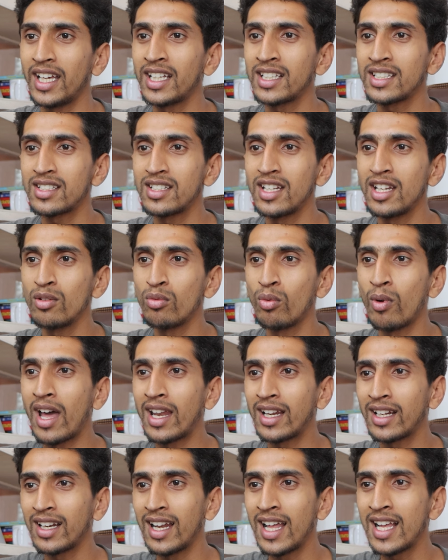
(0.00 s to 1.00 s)
extend
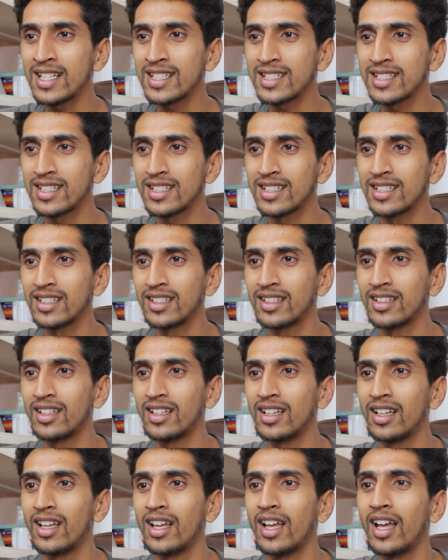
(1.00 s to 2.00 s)
one class
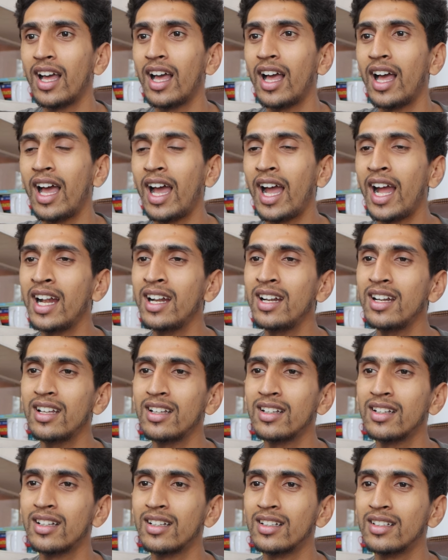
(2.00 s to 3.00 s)

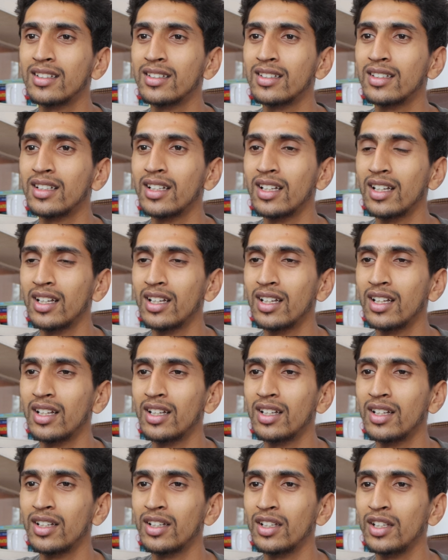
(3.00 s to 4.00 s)
and
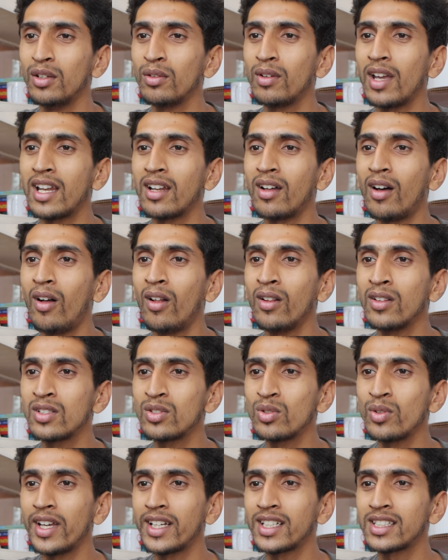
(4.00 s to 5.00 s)
you can
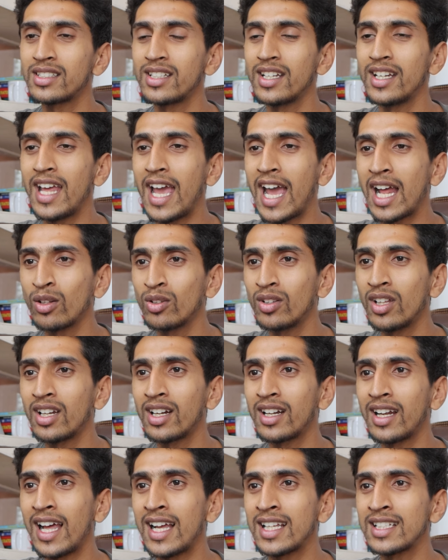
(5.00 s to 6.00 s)
also extend
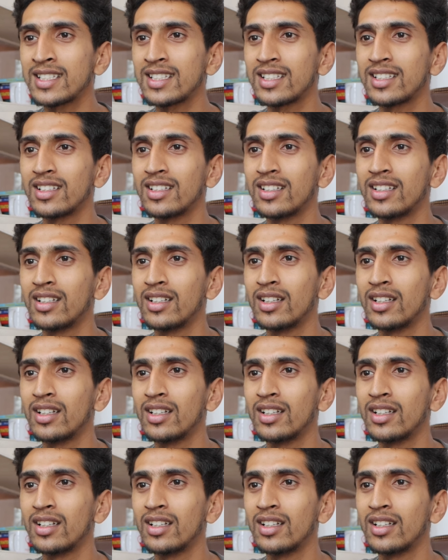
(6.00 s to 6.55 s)
another class